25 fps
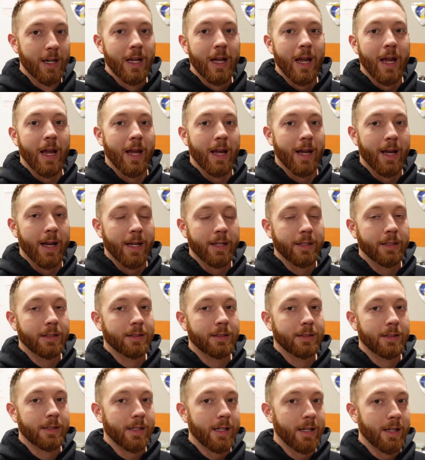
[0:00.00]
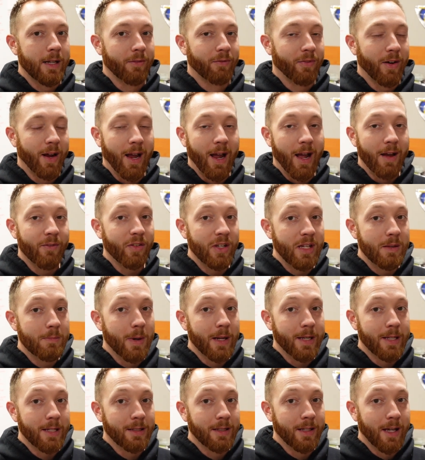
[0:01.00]
And if I have any
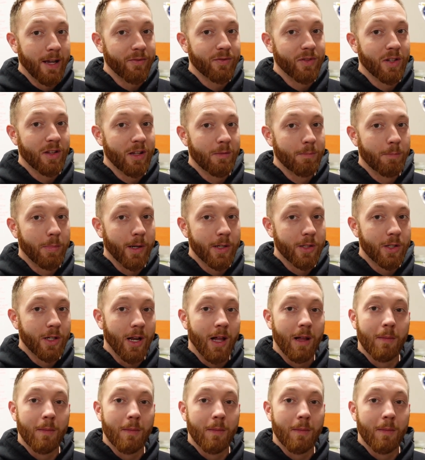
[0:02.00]
money left in the budget,